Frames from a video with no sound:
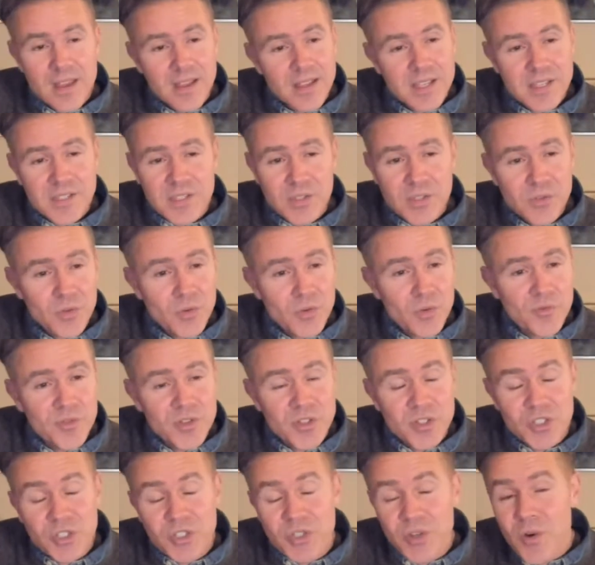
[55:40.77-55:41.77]
Cause I know for
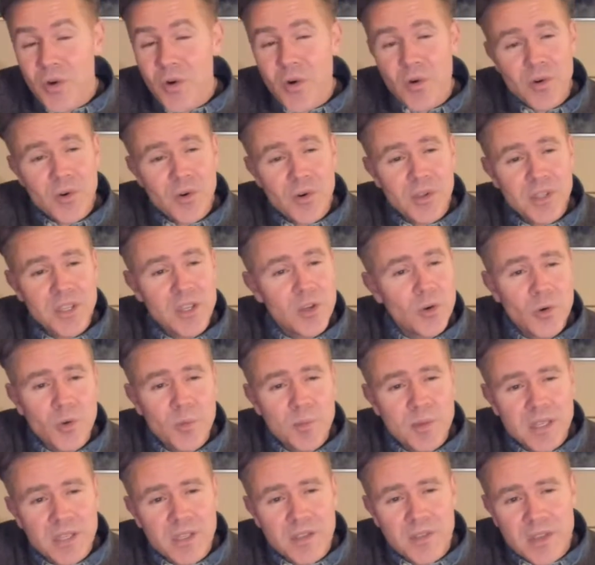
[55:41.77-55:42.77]
sure you'll
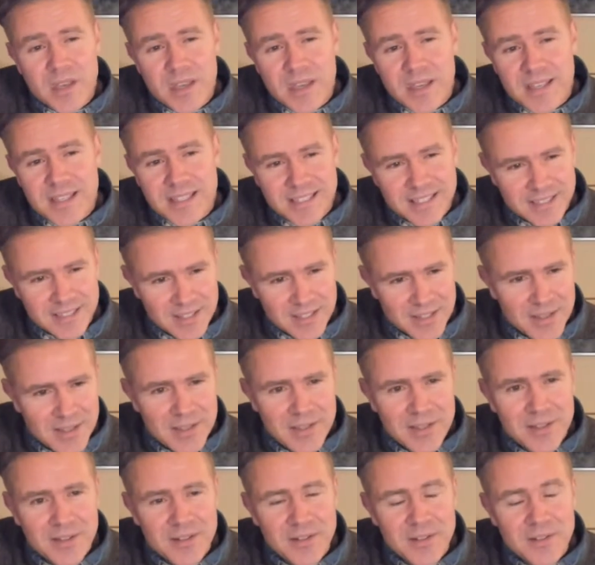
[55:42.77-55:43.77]
be there still.